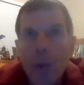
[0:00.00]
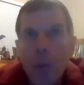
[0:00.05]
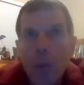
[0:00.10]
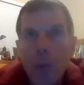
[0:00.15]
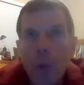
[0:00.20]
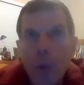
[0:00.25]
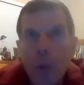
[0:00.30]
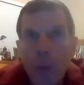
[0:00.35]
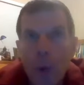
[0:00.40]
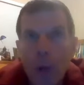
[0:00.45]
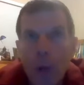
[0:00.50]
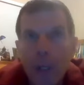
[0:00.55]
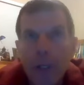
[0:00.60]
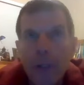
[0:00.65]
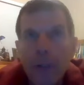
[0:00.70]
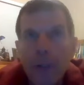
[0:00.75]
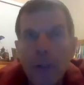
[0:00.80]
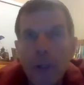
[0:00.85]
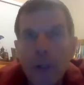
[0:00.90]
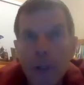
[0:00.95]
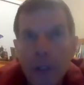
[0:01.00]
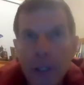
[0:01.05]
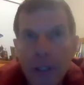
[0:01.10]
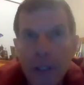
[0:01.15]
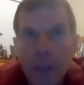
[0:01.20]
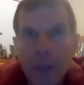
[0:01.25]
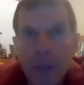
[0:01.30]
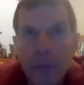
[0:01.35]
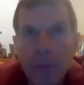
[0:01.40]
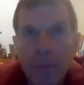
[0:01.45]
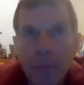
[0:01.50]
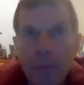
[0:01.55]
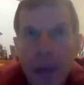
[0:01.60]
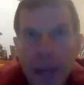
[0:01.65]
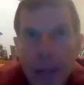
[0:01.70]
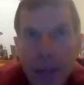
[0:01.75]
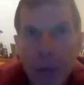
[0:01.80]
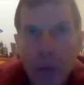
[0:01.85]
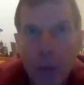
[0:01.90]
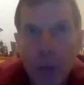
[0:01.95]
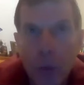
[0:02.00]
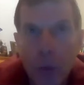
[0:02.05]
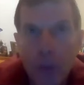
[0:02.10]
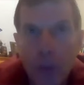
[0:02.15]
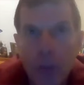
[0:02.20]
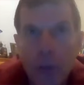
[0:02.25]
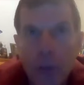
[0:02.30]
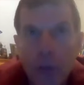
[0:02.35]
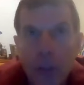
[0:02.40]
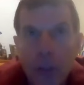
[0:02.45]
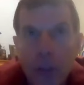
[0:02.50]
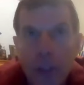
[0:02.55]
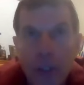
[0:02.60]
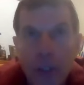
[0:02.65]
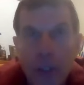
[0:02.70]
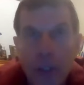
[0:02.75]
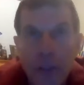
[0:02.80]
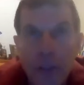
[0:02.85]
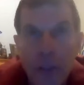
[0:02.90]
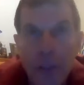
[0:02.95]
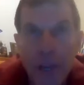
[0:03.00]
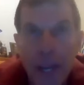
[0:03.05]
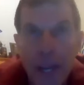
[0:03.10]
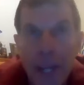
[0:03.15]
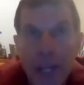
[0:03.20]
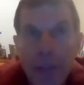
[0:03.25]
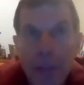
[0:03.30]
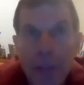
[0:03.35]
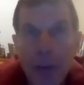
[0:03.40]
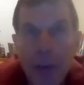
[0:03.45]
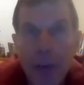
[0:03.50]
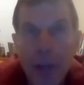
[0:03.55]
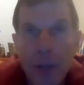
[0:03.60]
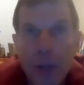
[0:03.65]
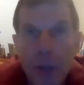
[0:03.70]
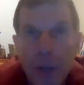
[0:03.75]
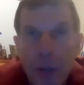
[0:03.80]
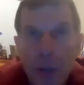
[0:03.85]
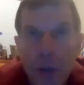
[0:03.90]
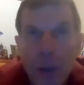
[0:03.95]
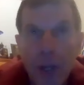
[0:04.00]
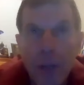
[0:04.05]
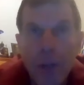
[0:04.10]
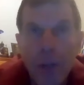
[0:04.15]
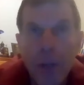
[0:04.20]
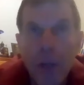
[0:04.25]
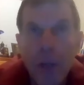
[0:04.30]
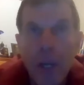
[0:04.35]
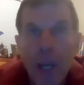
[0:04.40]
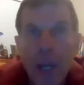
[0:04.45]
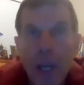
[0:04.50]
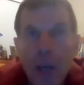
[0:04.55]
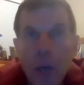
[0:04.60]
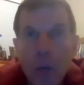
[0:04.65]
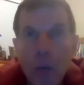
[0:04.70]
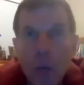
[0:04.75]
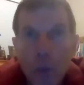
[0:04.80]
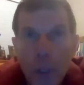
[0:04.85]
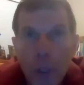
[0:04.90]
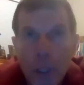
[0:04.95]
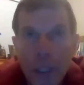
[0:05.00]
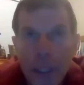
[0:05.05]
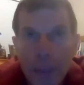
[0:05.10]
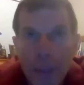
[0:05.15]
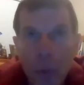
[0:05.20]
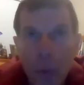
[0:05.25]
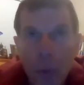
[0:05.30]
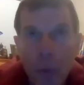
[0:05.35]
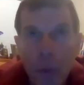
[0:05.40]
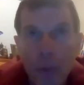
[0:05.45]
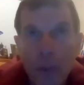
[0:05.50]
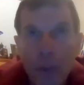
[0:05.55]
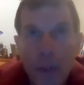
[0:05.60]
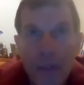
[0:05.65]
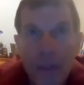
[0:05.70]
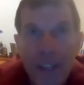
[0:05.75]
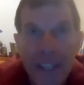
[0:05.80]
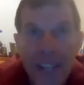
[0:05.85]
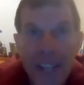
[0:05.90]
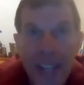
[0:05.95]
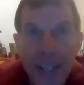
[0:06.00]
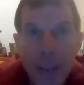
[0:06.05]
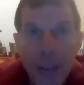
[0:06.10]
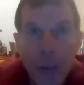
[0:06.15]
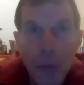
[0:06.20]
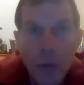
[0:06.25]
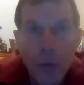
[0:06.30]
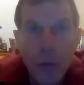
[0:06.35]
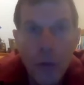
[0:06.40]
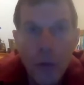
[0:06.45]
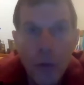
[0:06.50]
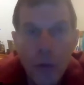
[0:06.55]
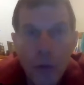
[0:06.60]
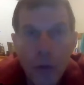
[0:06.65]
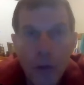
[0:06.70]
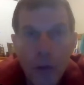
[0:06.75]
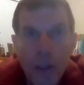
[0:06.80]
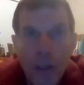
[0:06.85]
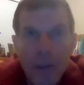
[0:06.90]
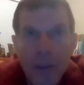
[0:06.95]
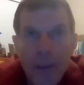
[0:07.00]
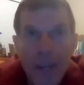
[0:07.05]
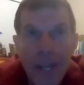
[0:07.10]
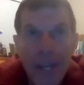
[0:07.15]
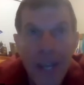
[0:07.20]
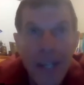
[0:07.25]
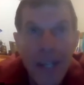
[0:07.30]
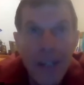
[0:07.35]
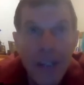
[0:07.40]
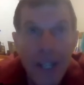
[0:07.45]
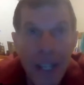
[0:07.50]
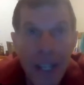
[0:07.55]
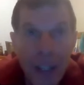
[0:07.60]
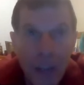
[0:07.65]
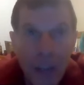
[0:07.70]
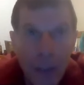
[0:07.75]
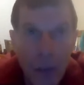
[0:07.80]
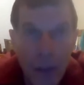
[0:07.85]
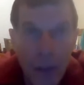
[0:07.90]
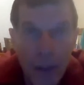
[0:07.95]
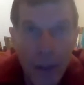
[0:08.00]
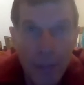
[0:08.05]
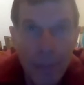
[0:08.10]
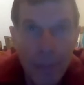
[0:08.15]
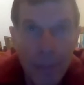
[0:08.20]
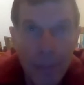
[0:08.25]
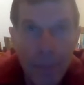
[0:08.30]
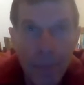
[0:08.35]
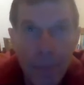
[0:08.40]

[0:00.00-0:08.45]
We want you to list medical sources. You're going to list their name, address, phone number. Really important, the date you first saw them and the date you last saw them.